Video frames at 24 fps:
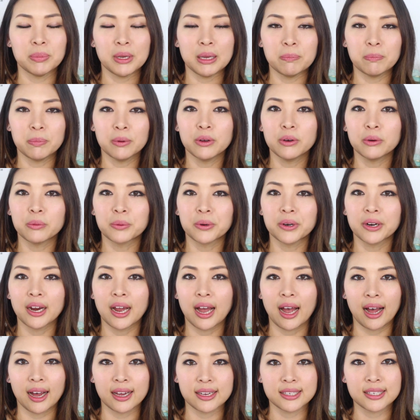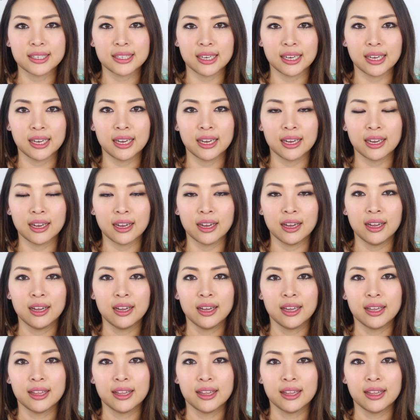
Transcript: People were asking